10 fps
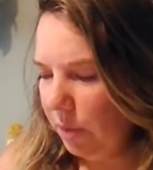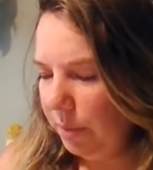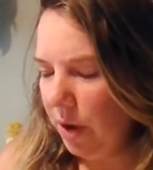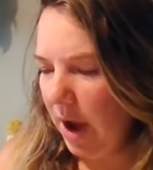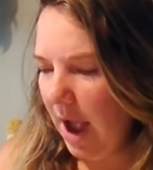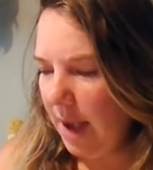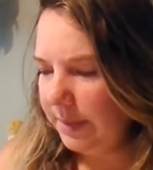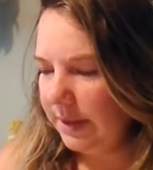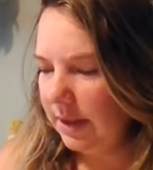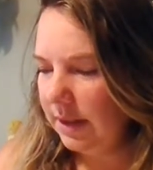
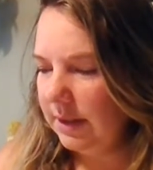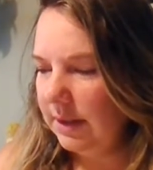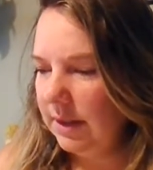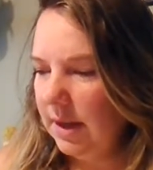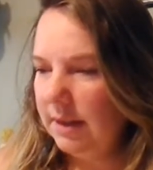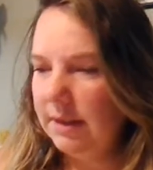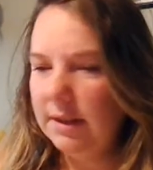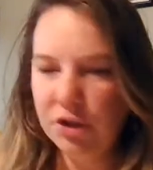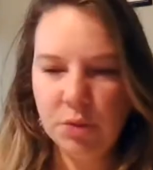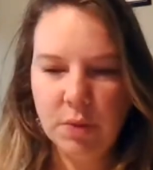Perhaps this
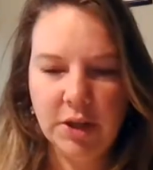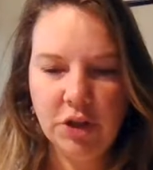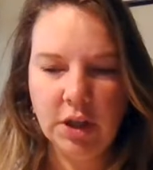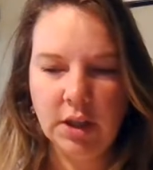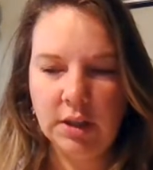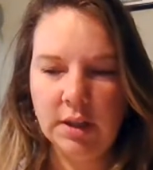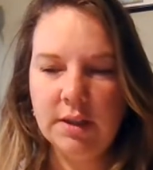situation